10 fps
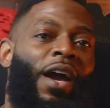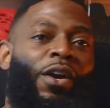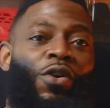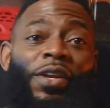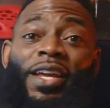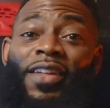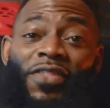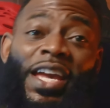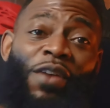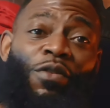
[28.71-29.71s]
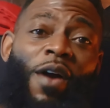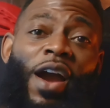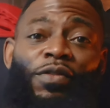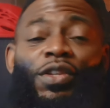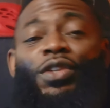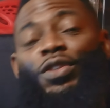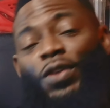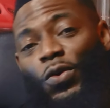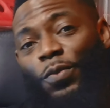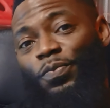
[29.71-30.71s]
and got it. And they have arrived.
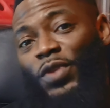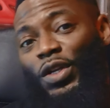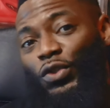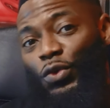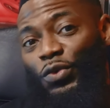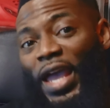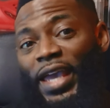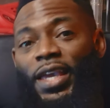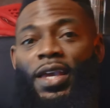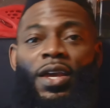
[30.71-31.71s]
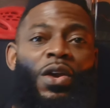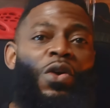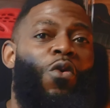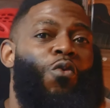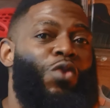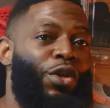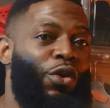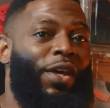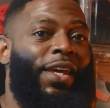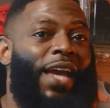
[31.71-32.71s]
So today we are
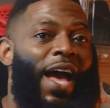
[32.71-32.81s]
looking